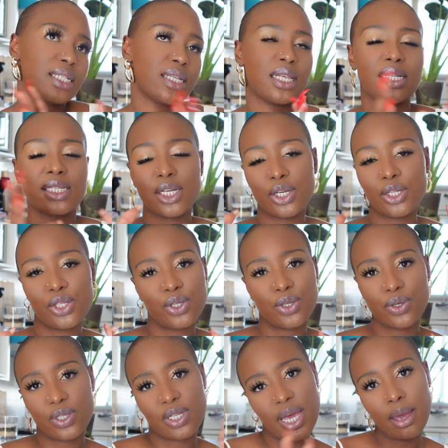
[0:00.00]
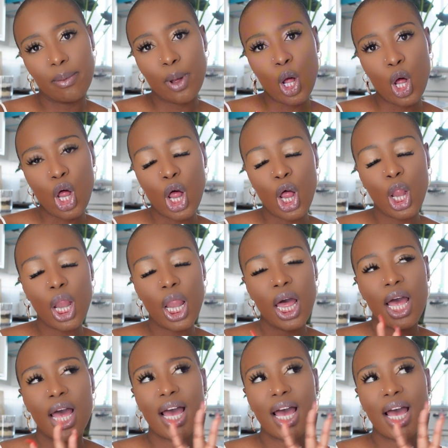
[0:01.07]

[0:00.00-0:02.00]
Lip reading: And they take you to your table.